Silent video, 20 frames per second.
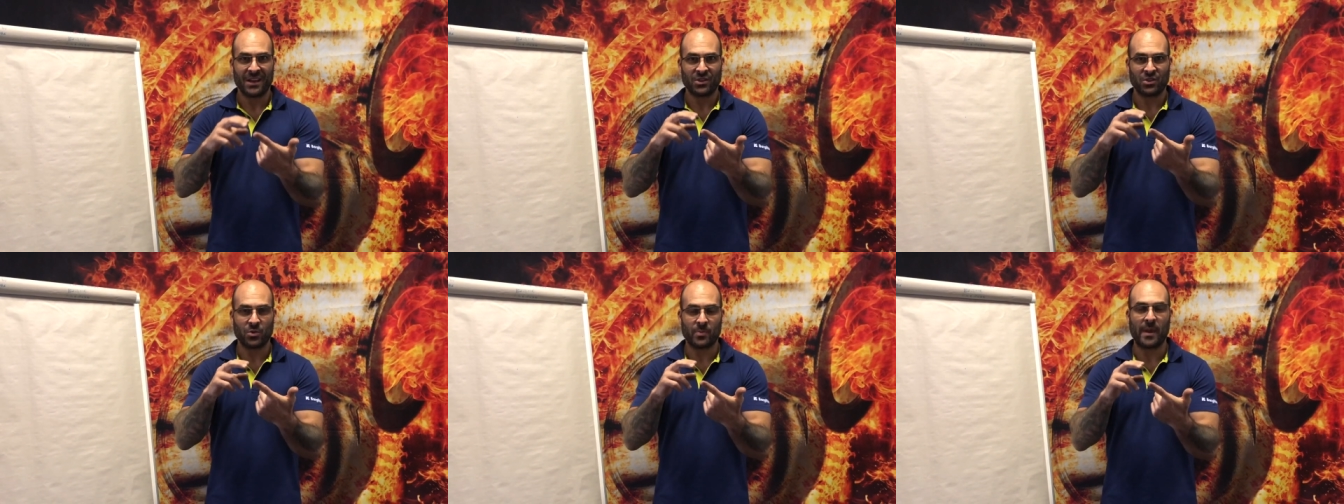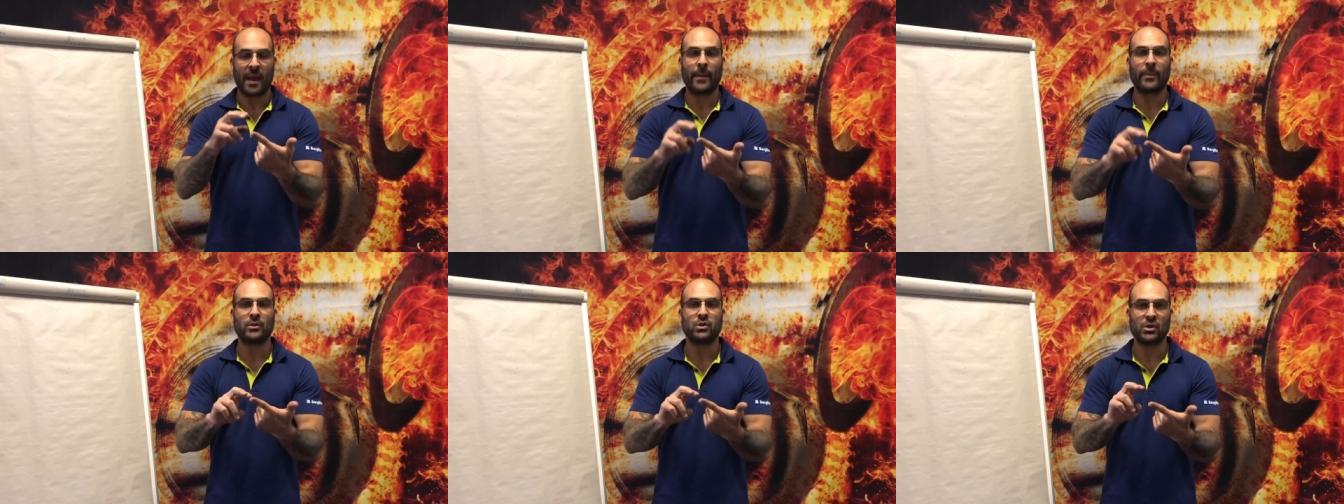to
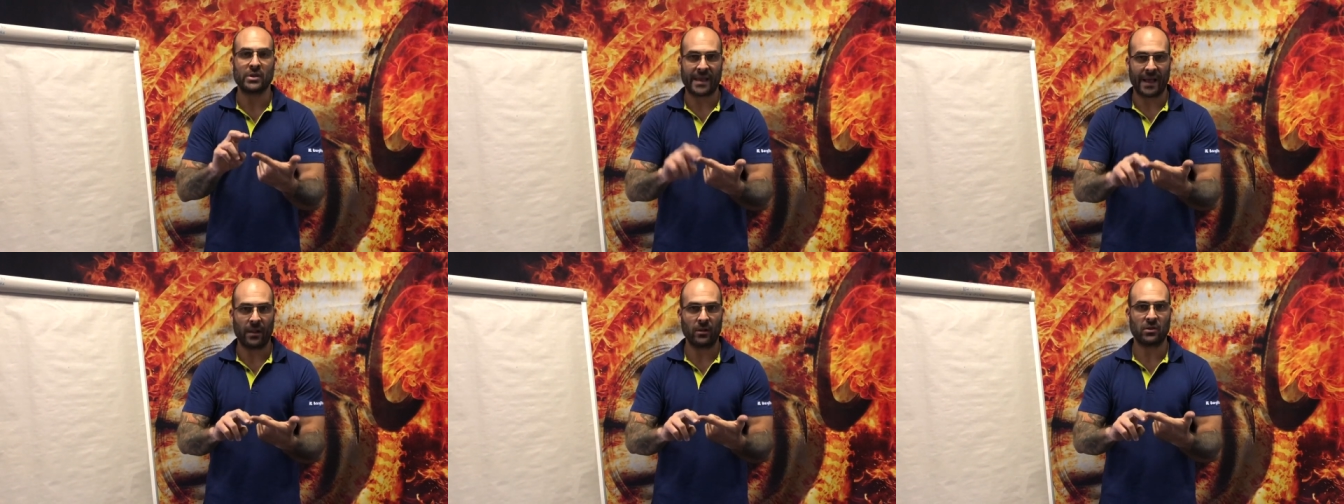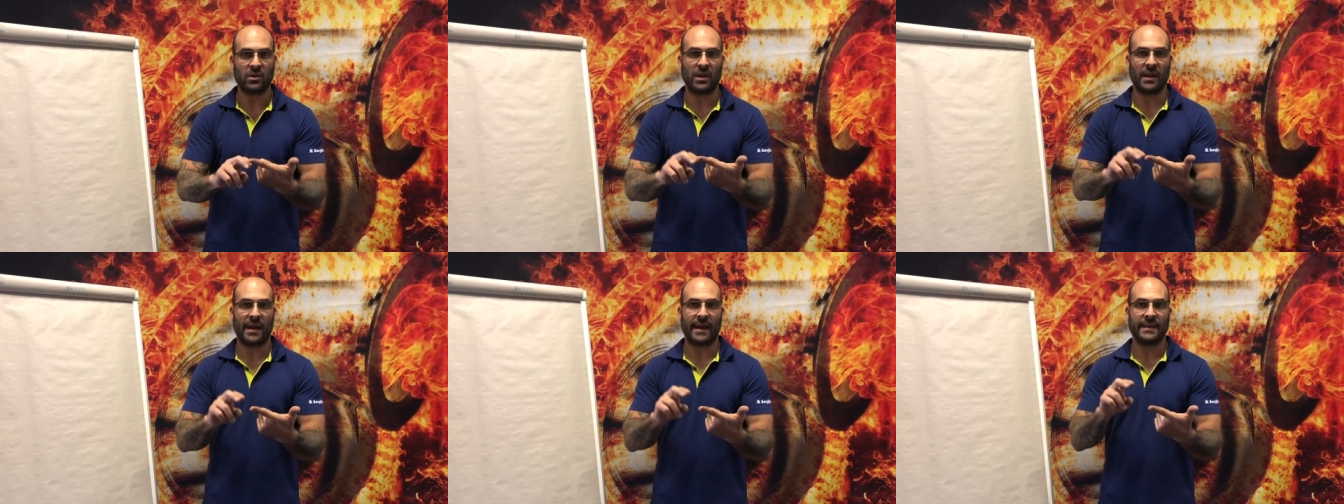be able to
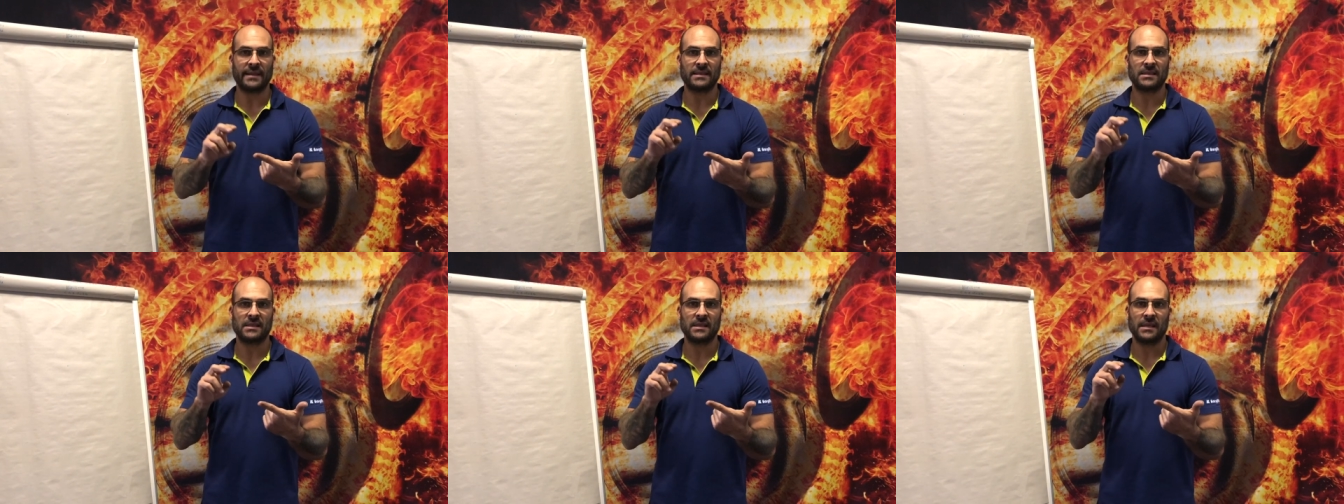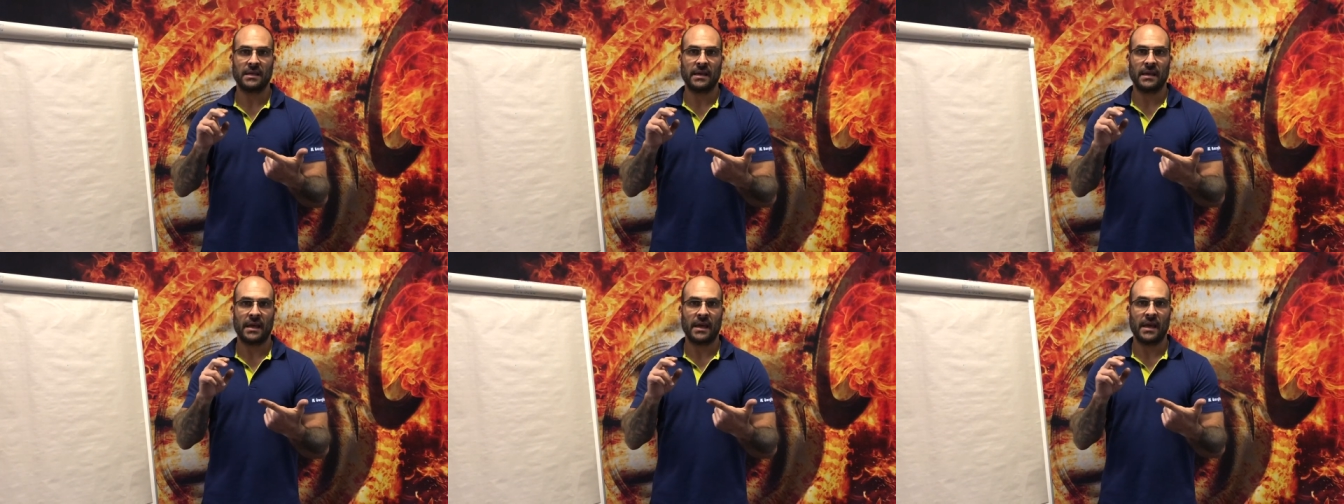calculate
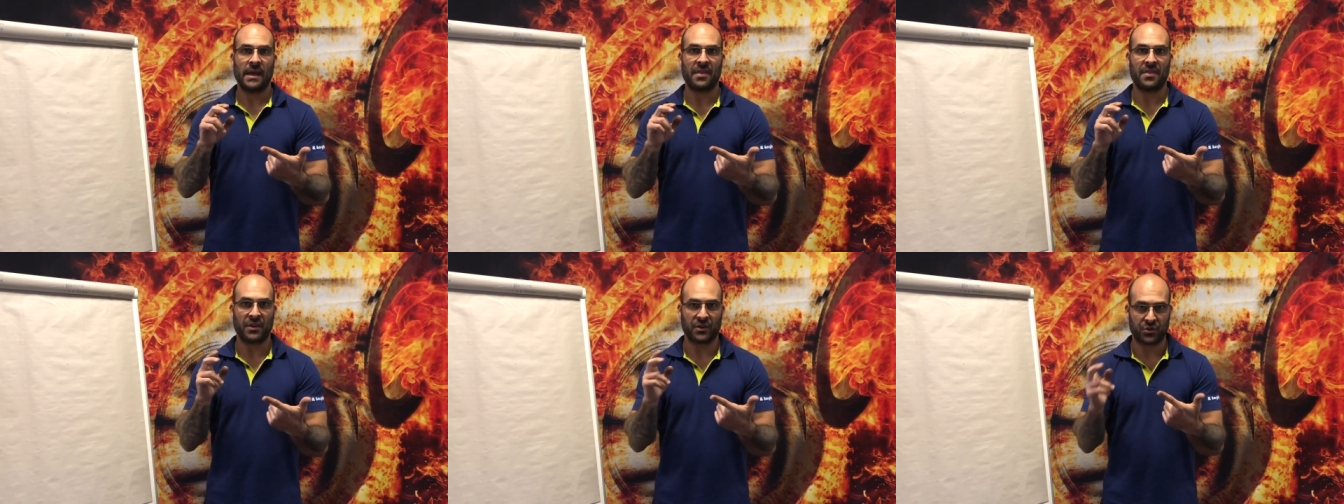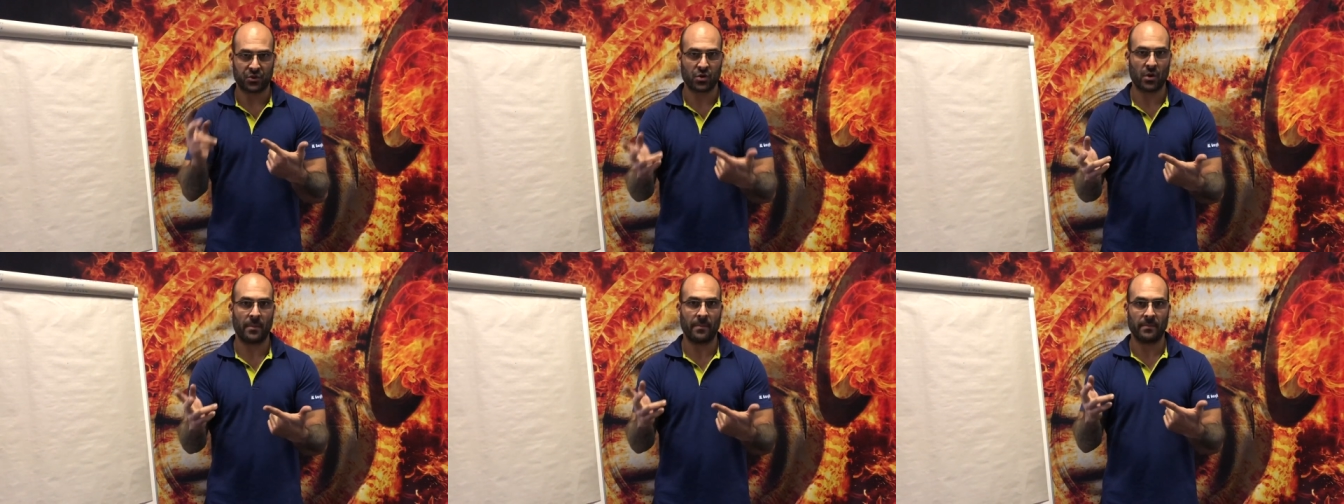the
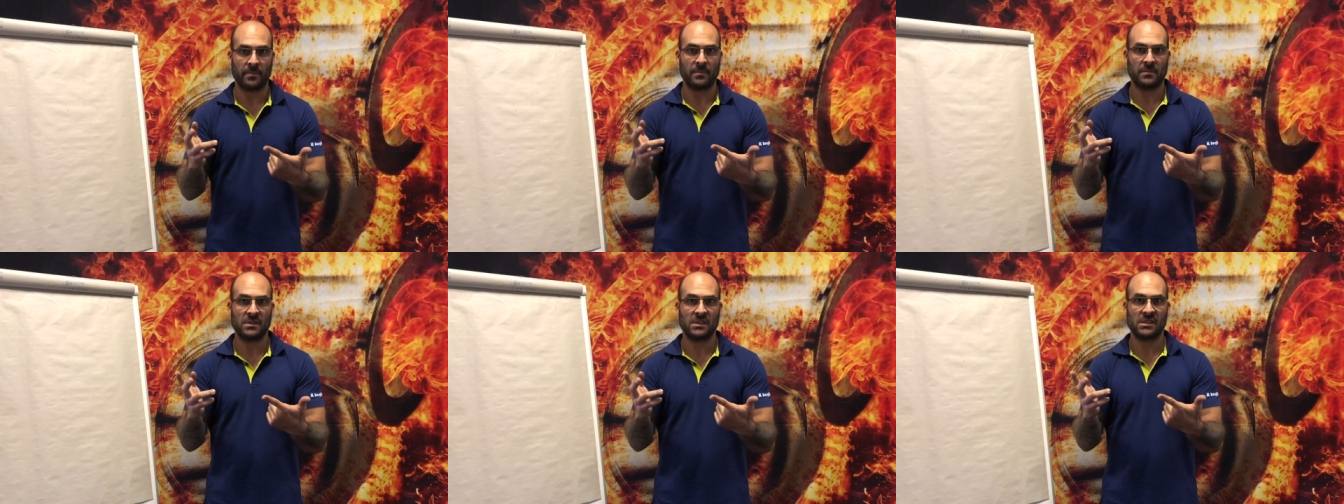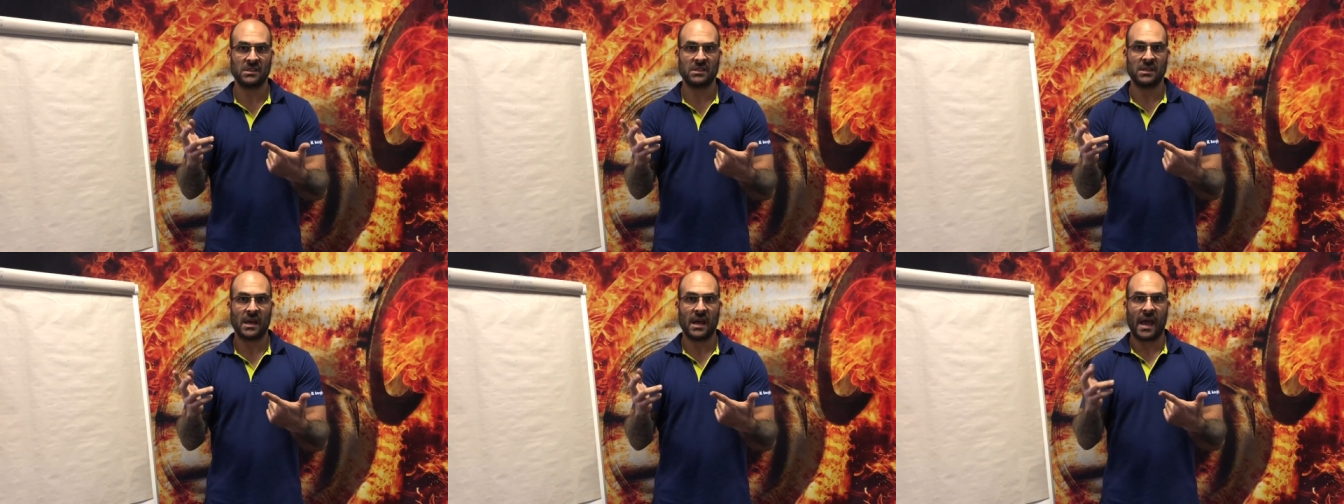
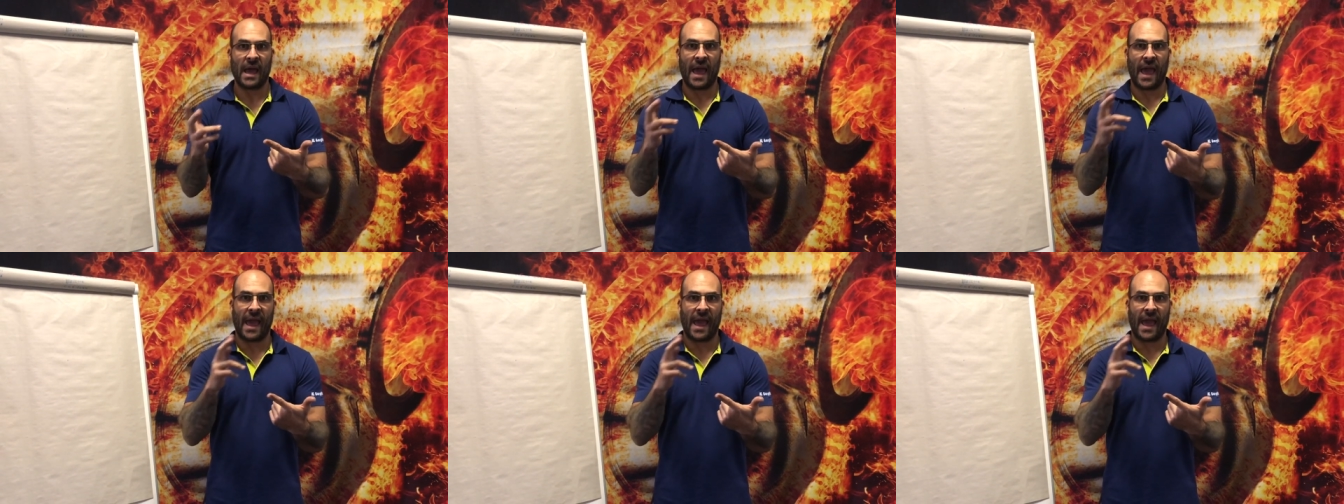trims